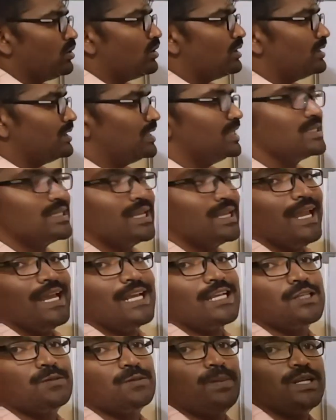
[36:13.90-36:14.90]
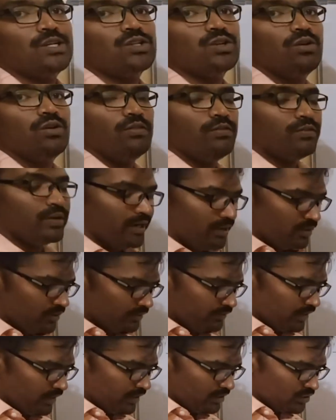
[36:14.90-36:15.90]
all these expression of rate
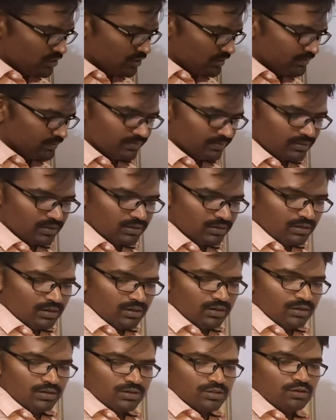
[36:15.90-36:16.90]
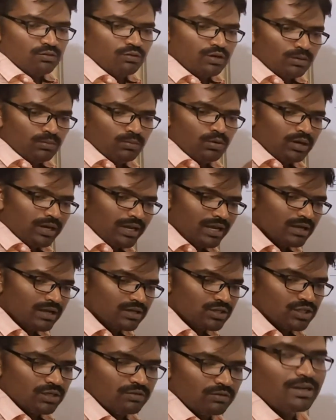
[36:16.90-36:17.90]
of reaction. So one more
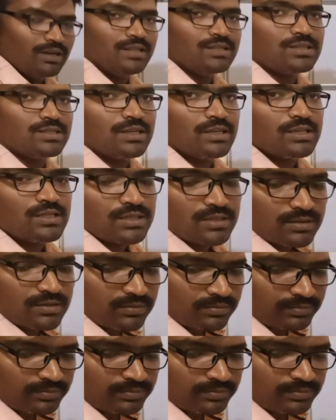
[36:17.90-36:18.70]
reaction we'll discuss.